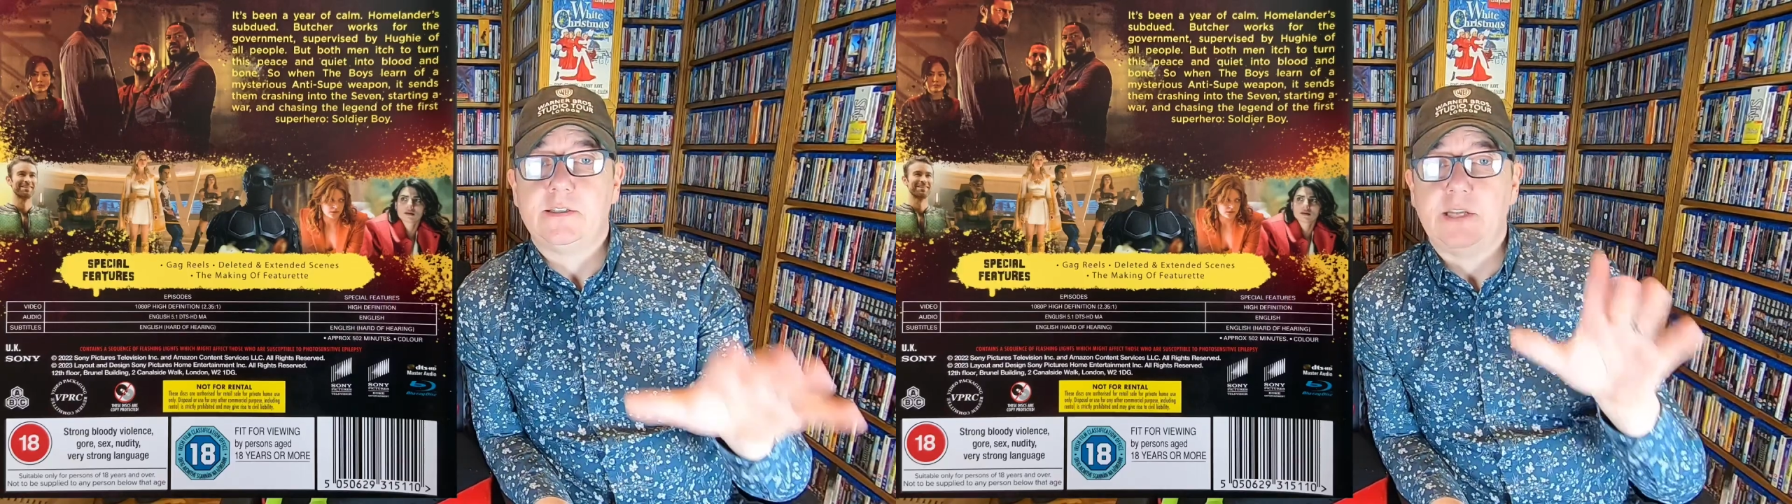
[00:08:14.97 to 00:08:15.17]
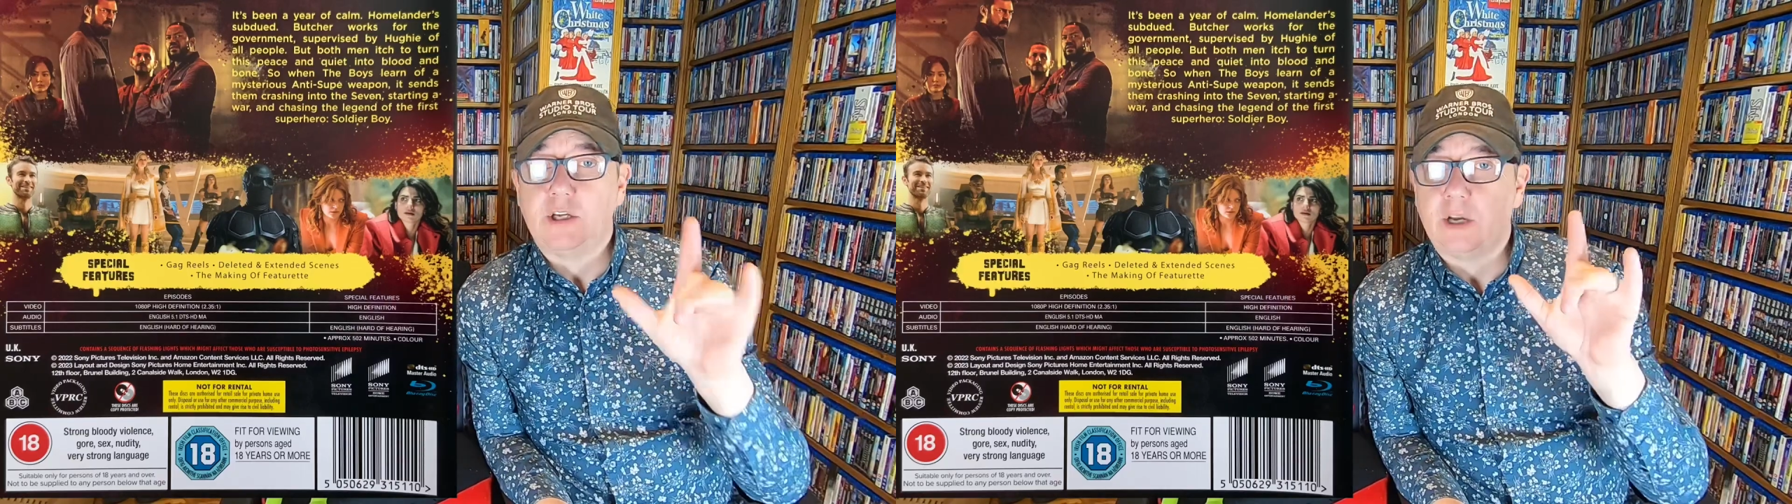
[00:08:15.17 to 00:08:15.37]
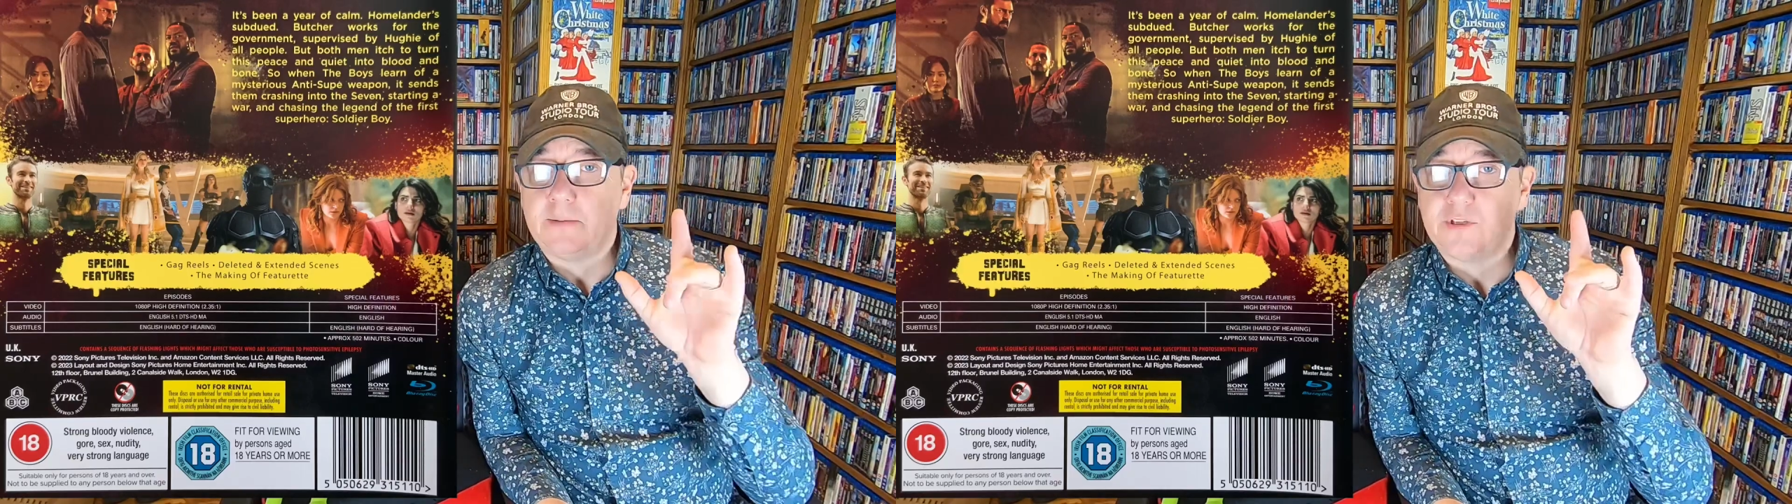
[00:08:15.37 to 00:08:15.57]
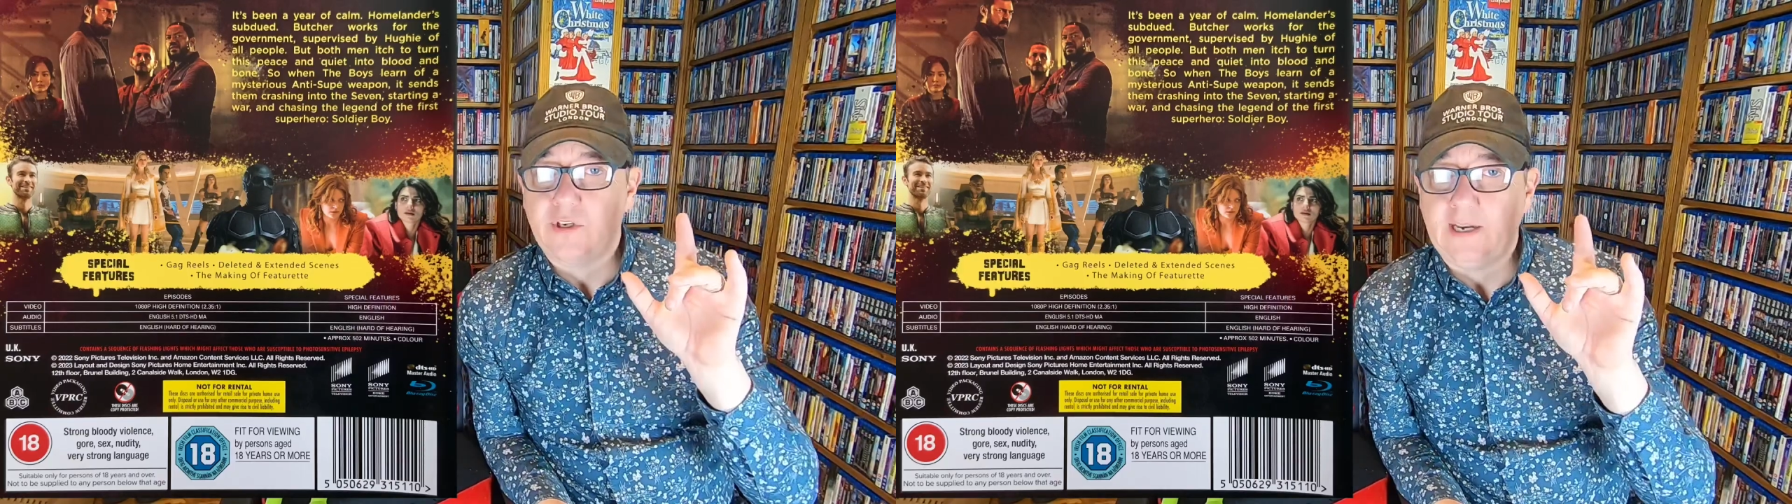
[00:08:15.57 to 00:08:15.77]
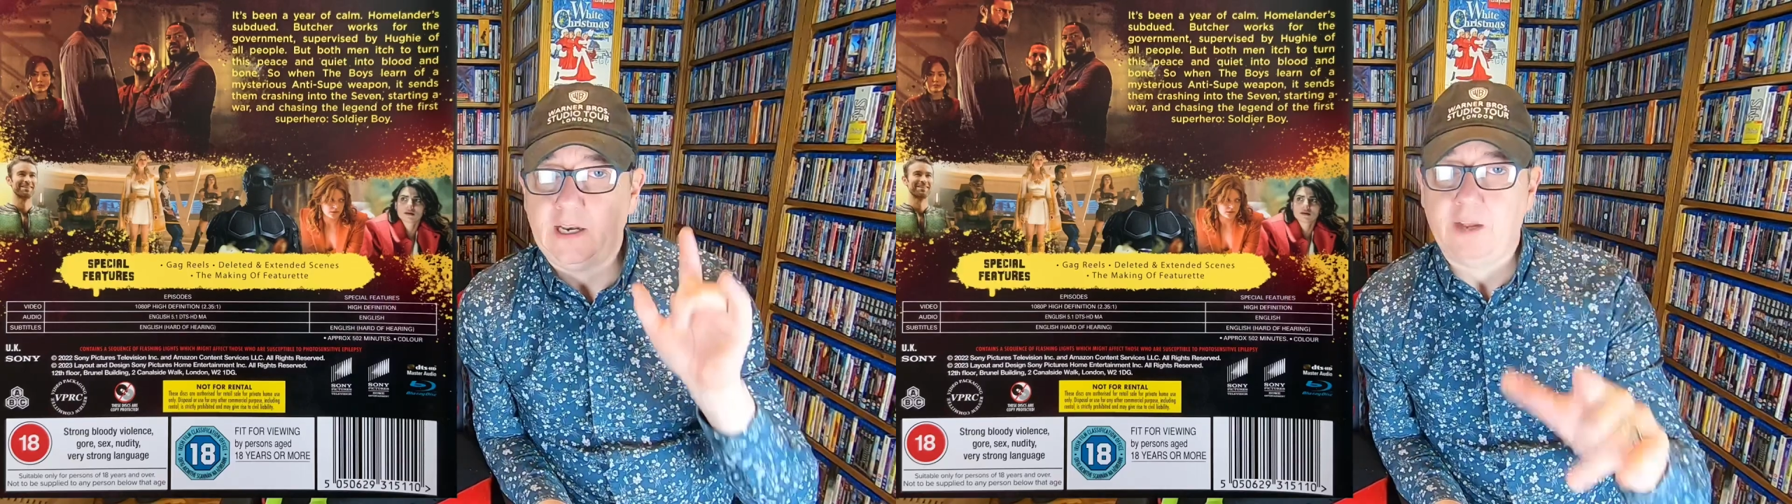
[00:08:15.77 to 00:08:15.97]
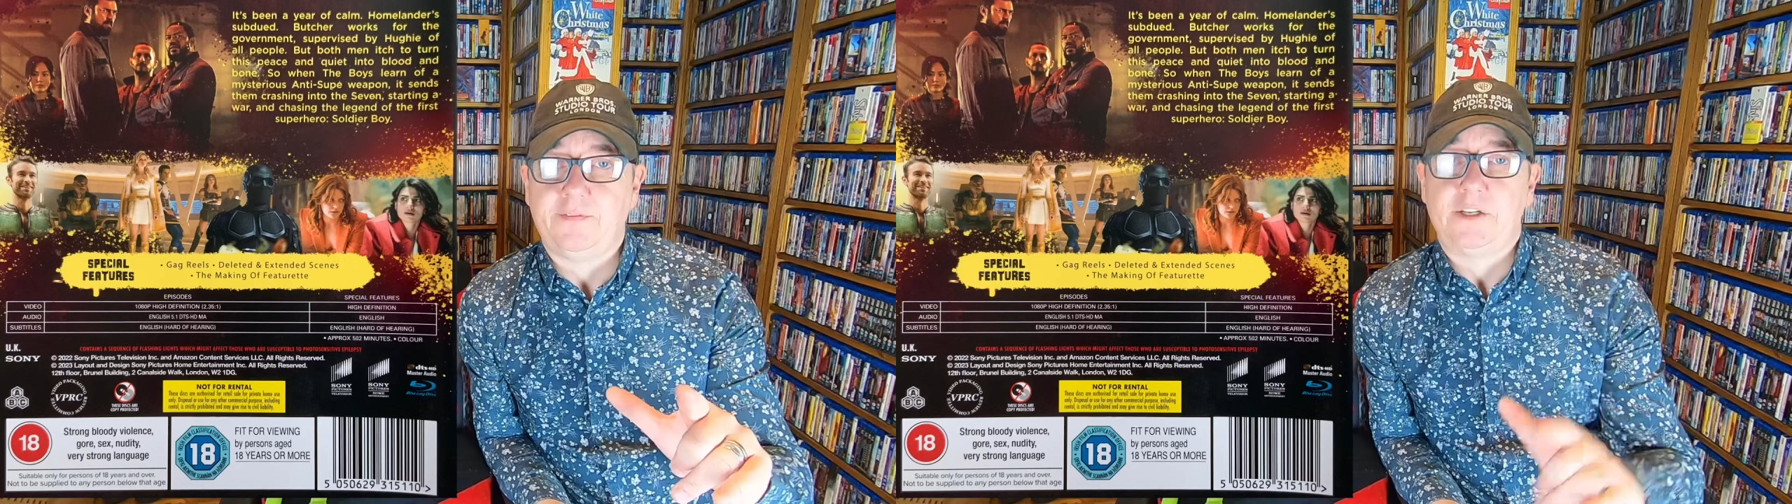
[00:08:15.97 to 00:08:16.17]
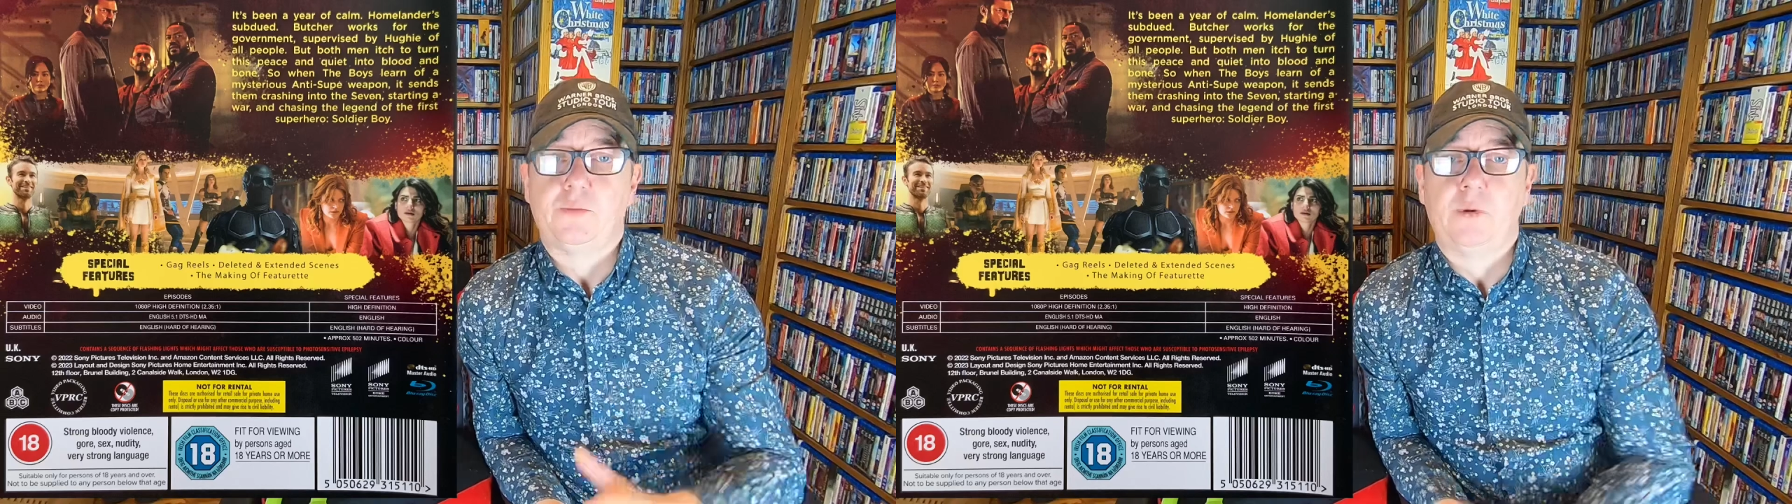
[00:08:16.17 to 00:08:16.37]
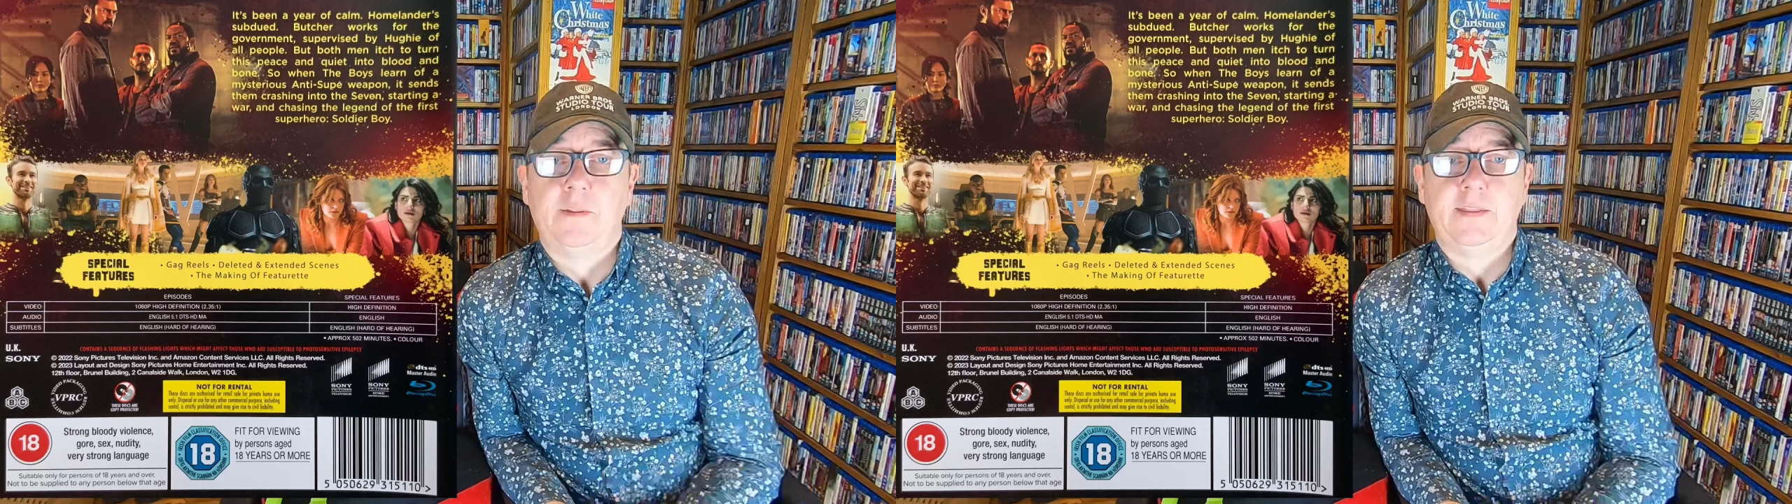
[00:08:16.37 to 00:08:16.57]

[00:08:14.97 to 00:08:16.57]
then you're going to absolutely love this one.